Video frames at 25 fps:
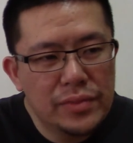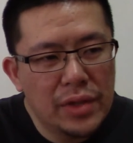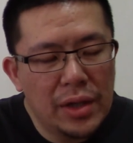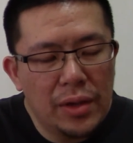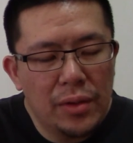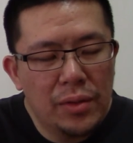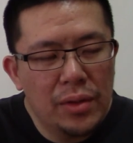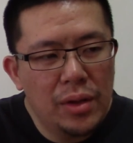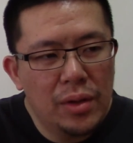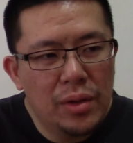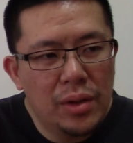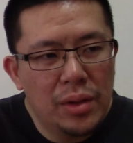
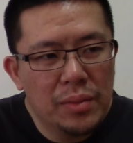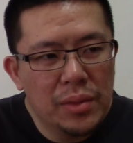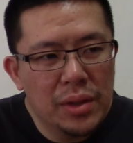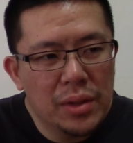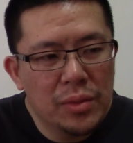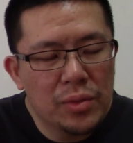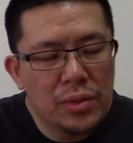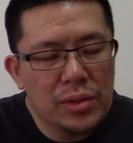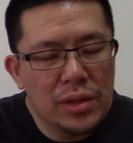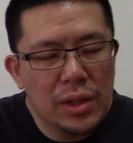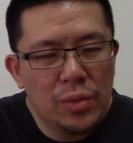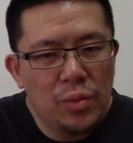I don't know. I
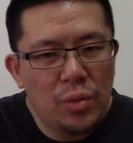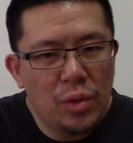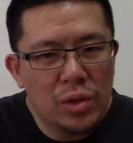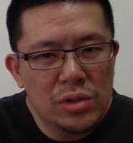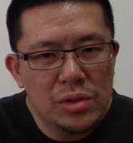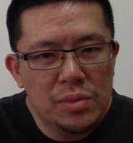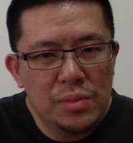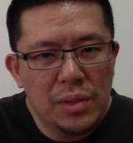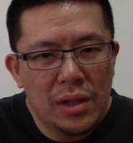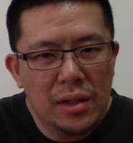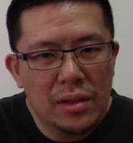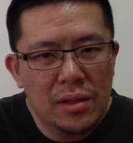mean, would they
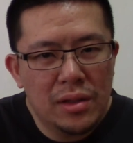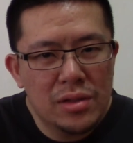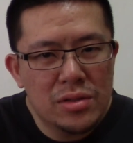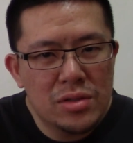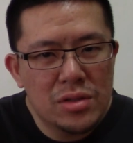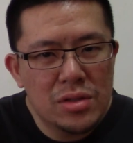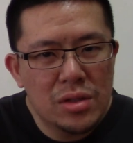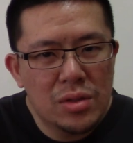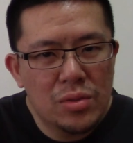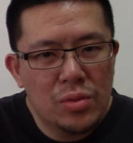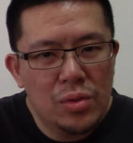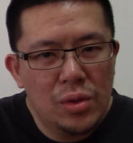want to make another
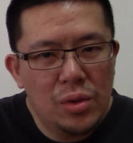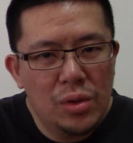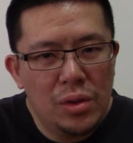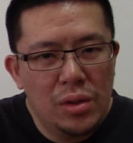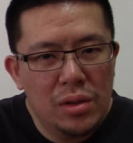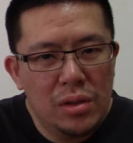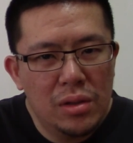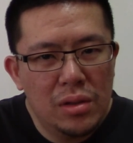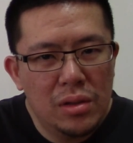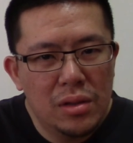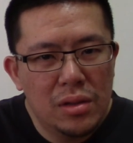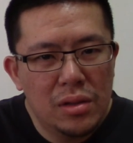sequel?
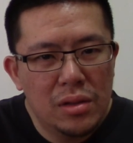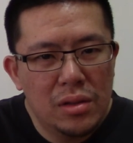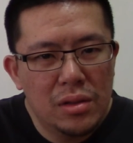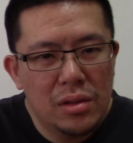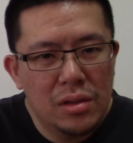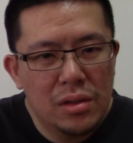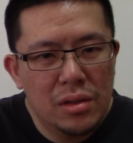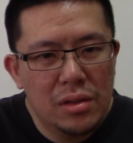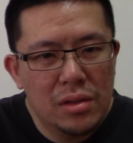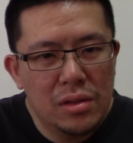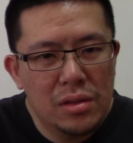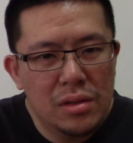
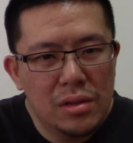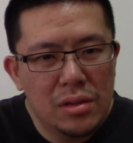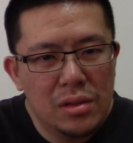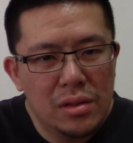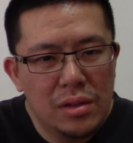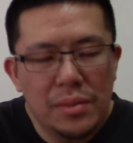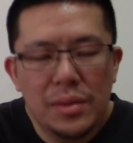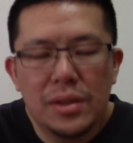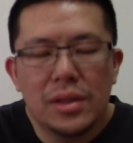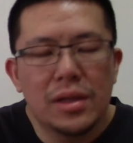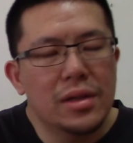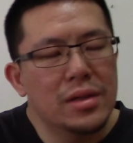
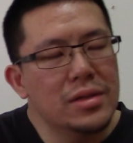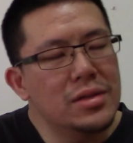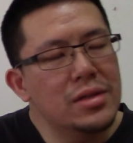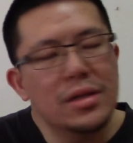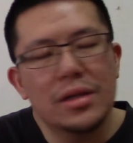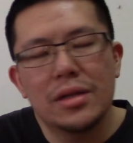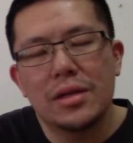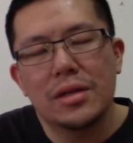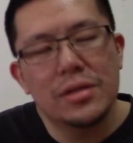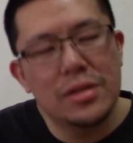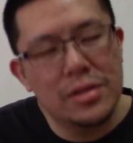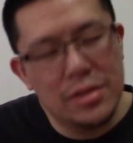I mean, let's,
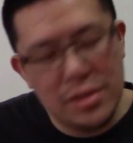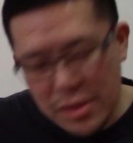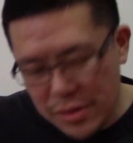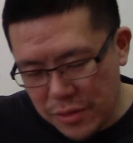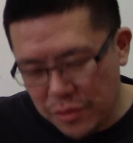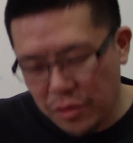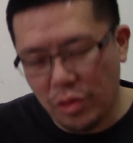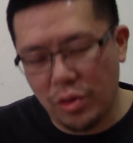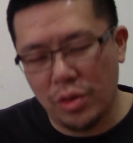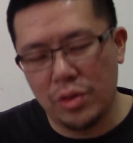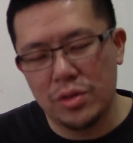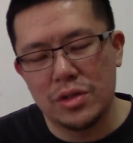let's
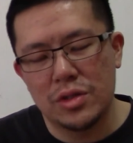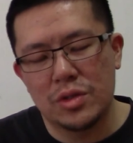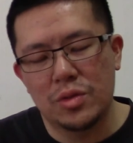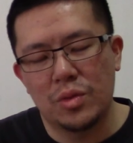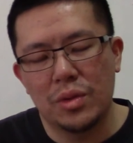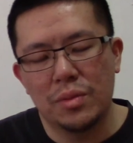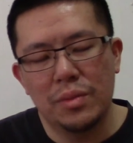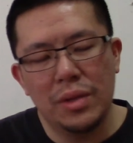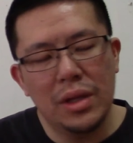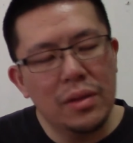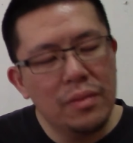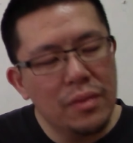just focus on this
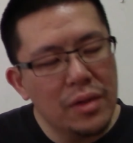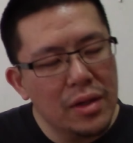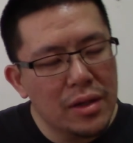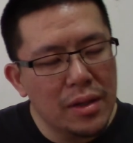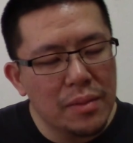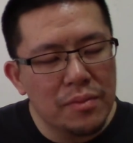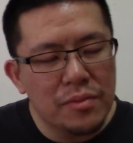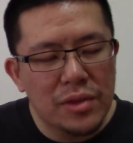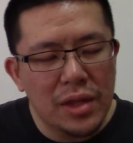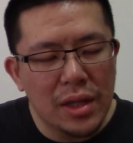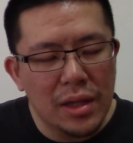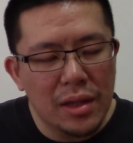one.
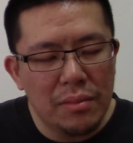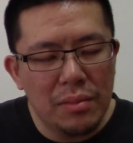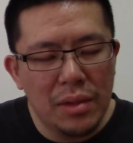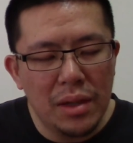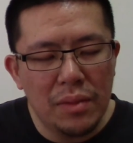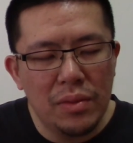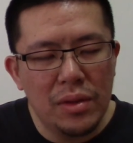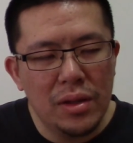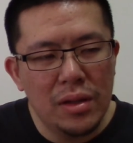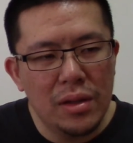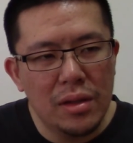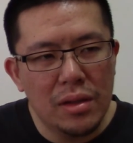Maybe I'm thinking
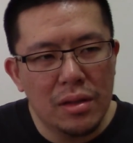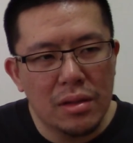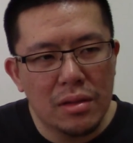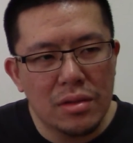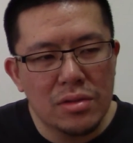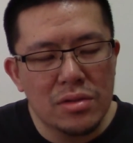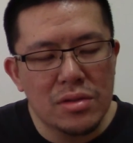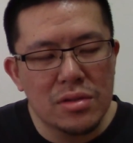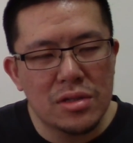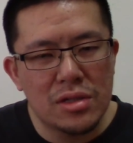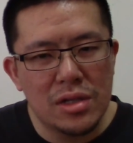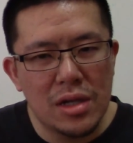maybe
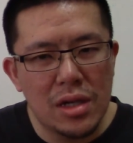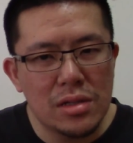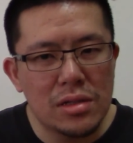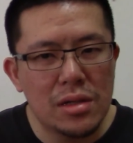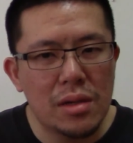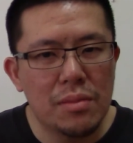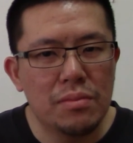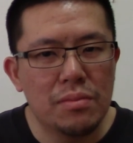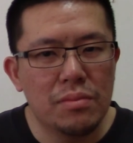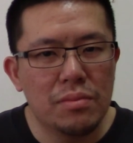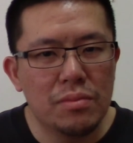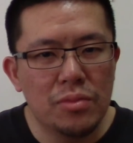there's a
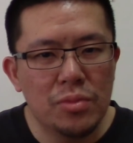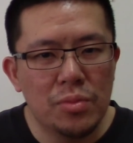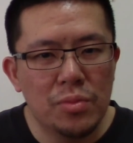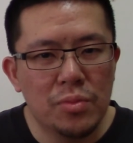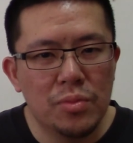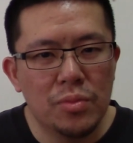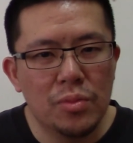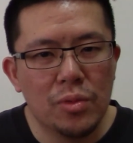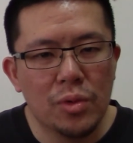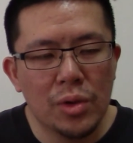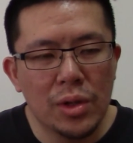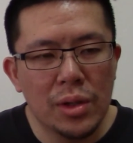chance that
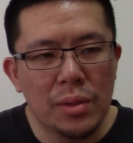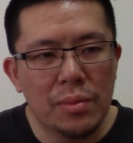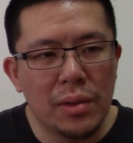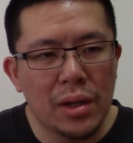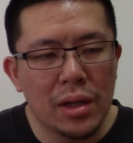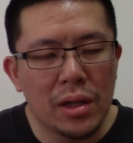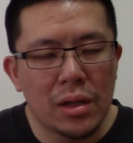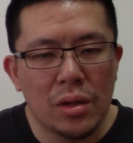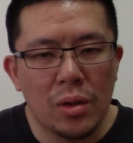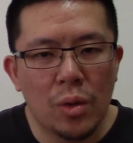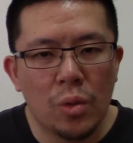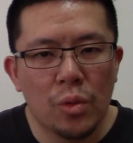Woody
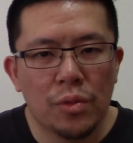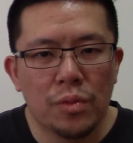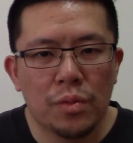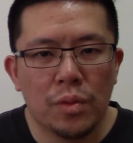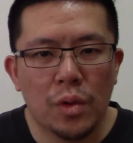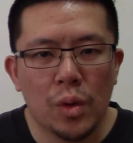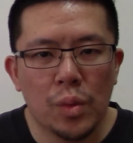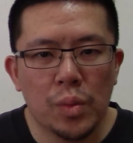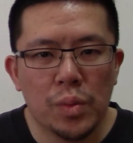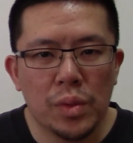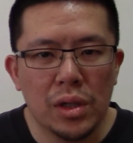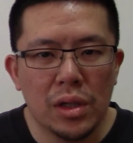might go with
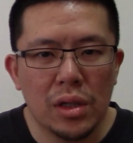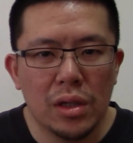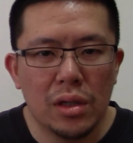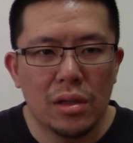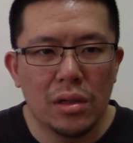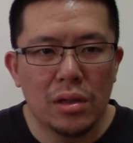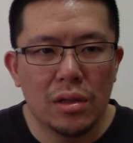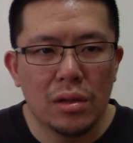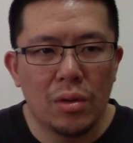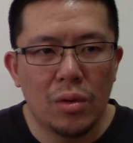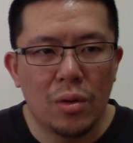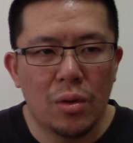Bo Peep,
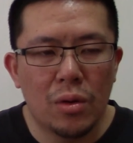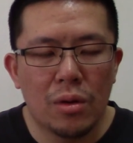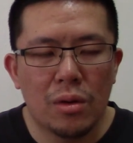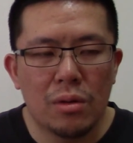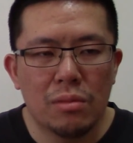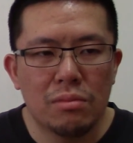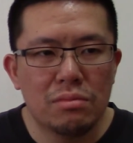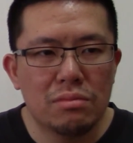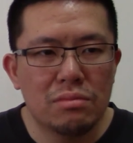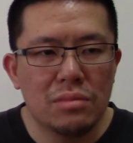or